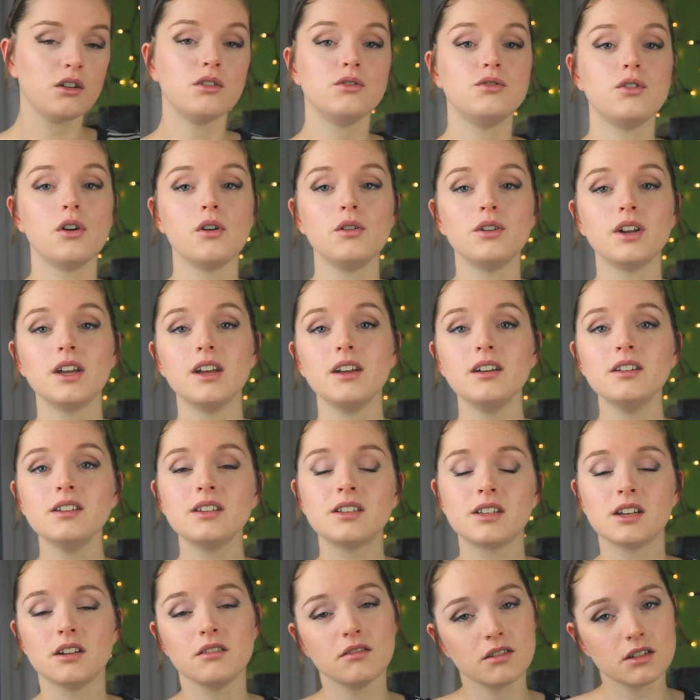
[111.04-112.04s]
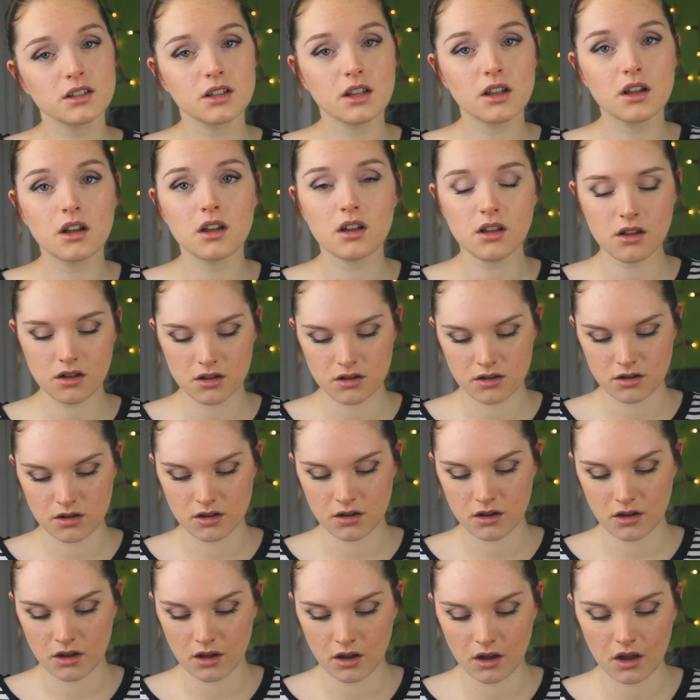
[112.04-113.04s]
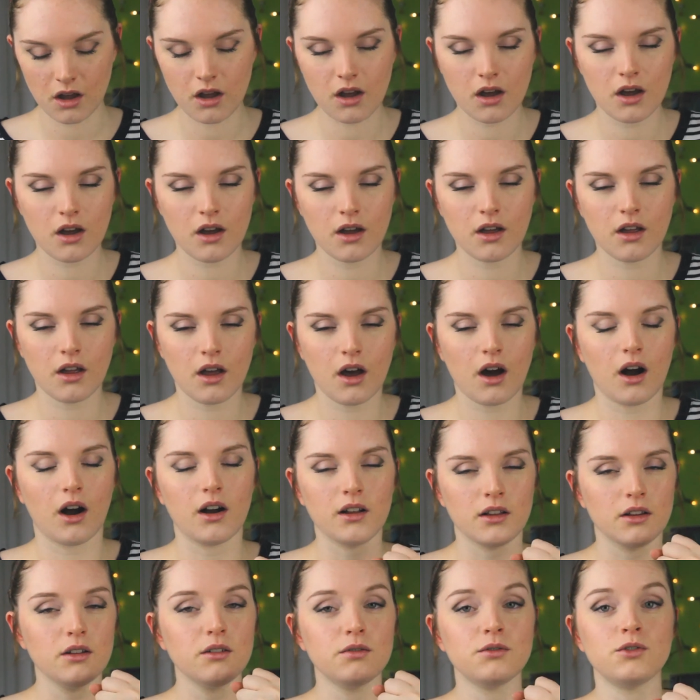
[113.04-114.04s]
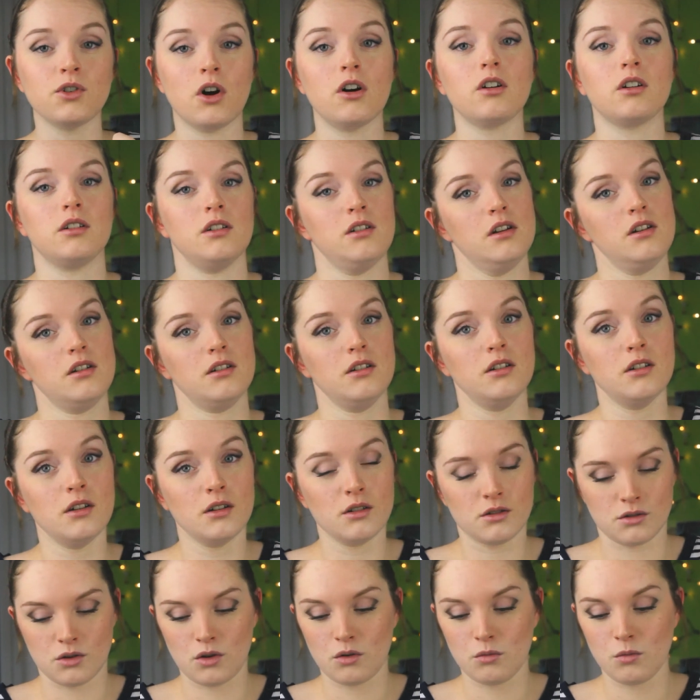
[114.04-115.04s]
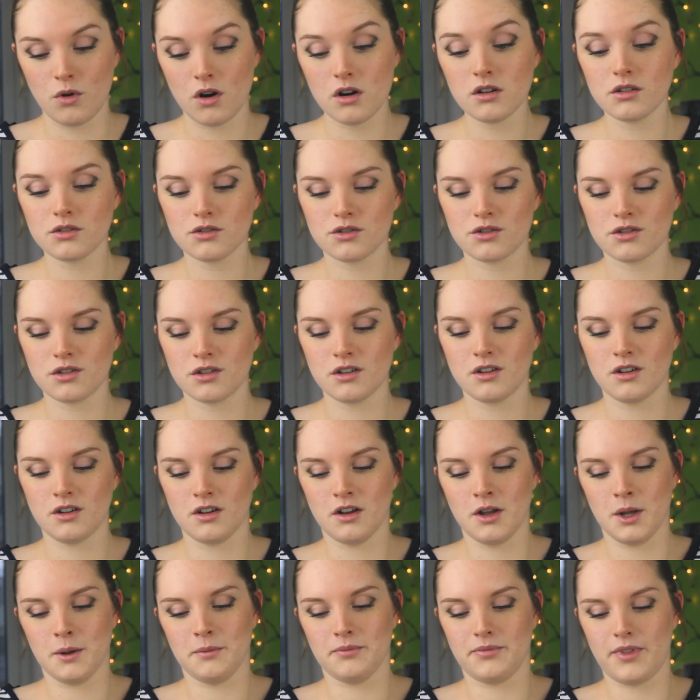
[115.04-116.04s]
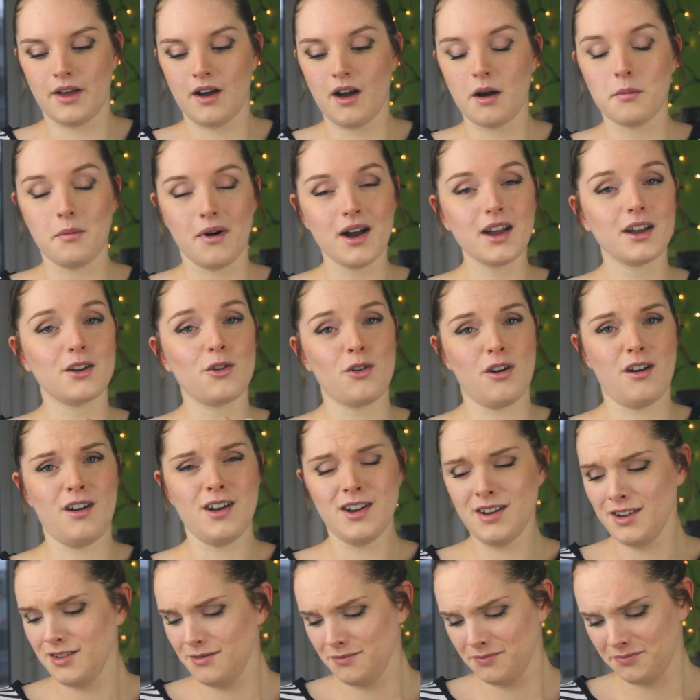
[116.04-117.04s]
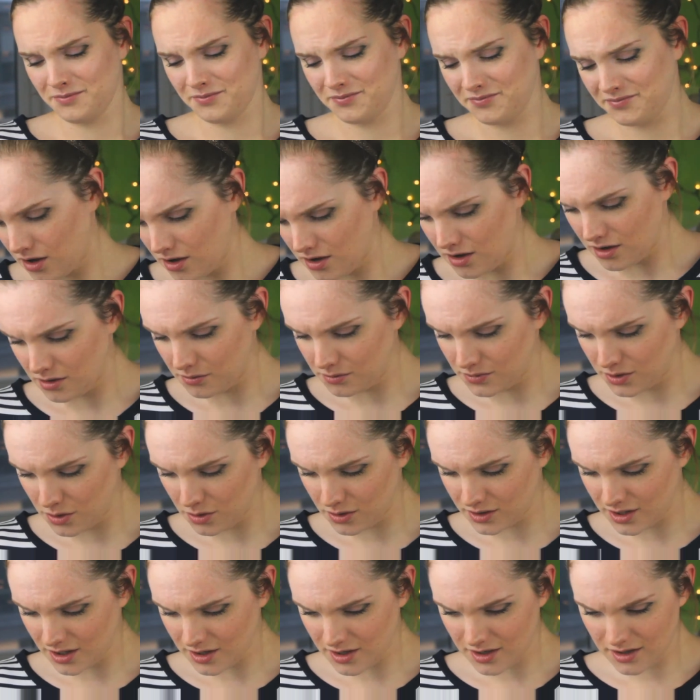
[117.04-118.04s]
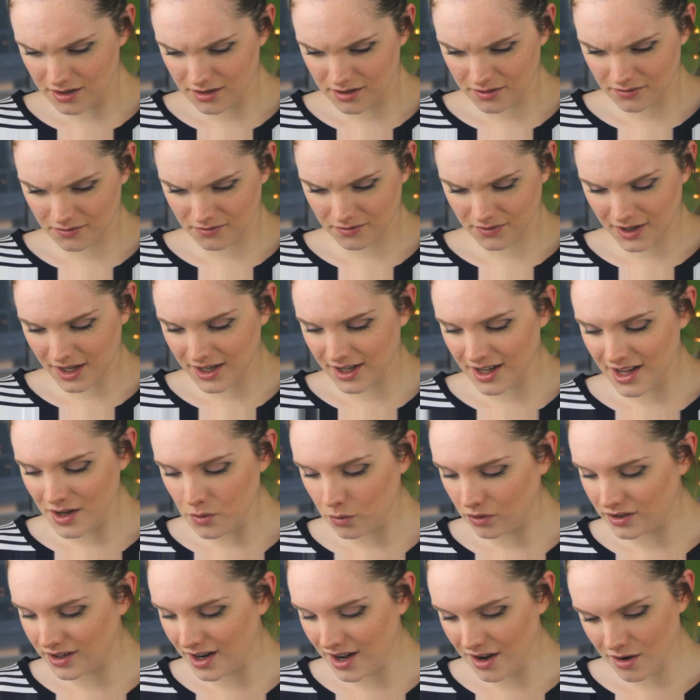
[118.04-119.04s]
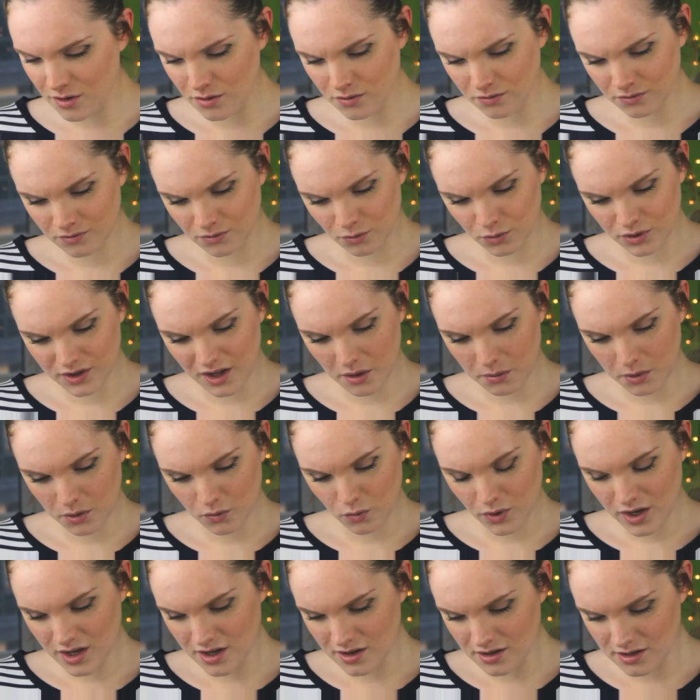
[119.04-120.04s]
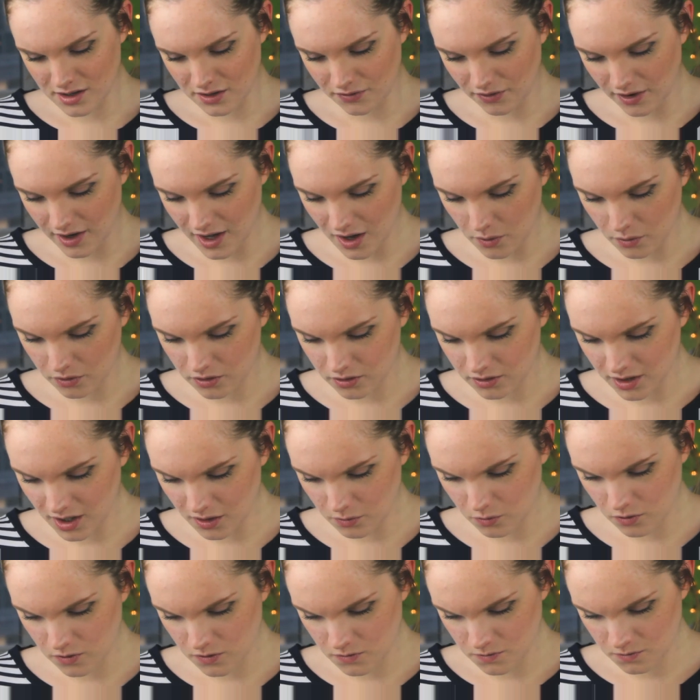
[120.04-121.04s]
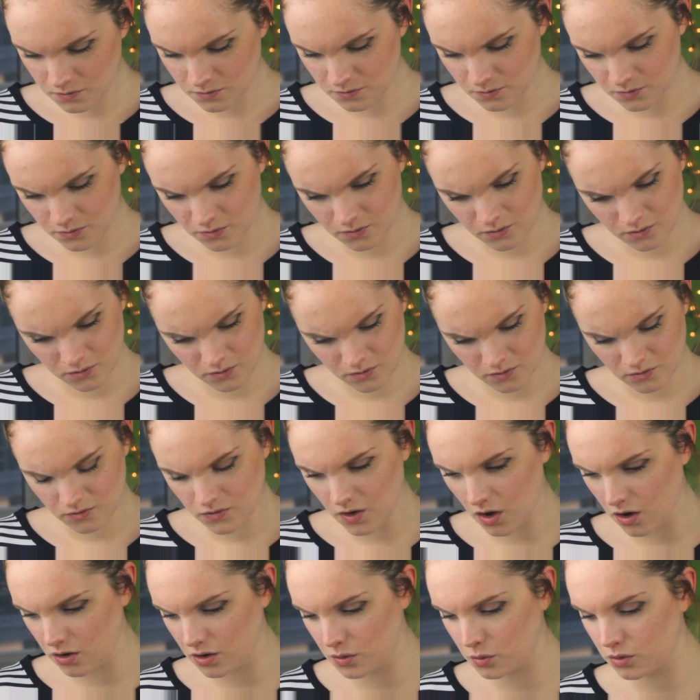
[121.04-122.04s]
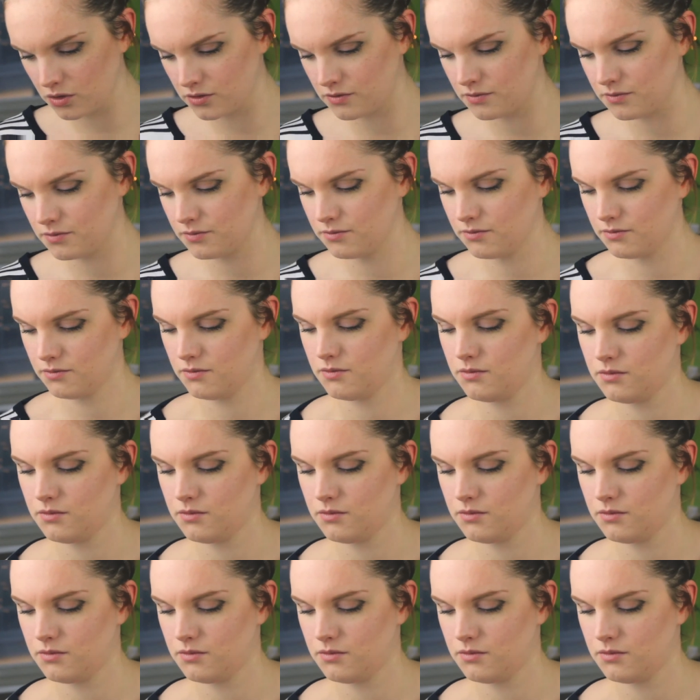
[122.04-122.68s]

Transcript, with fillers: Jodie, seriously, I love chocolate so much that I might cry. Oh, I'm so excited. Can I eat one now? Would that be weird if I ate one on camera? No, it wouldn't.